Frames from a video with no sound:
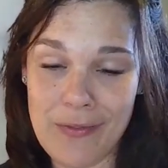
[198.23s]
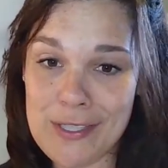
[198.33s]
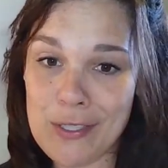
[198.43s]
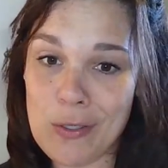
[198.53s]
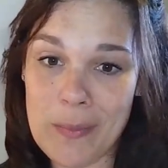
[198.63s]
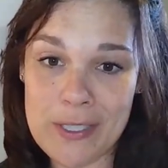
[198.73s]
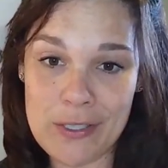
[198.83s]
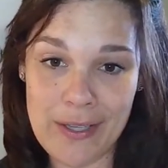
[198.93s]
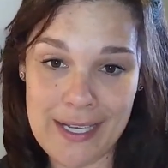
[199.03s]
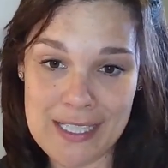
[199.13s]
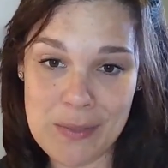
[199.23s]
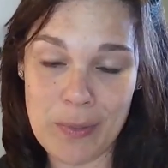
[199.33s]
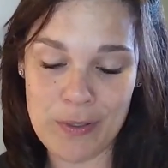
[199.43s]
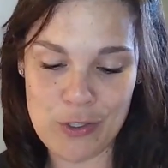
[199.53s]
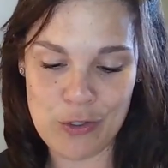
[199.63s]
physical, mental, and
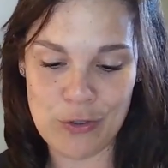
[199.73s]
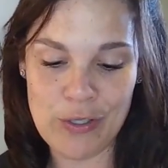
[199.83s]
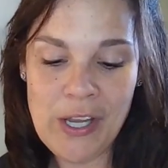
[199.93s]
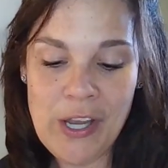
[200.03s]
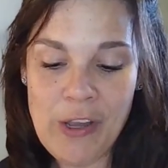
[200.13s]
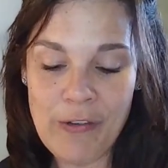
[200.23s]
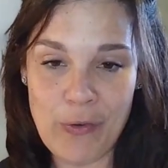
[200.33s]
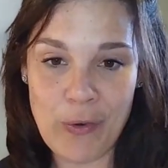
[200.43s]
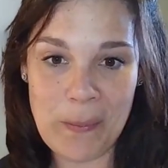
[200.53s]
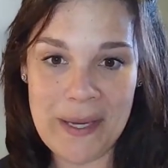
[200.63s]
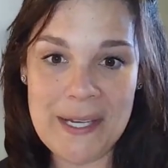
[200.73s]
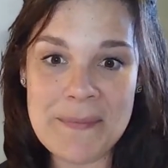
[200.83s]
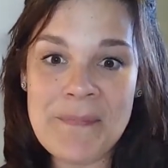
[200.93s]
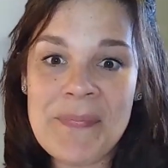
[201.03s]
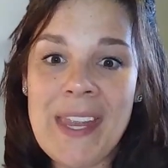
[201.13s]
spiritual for me.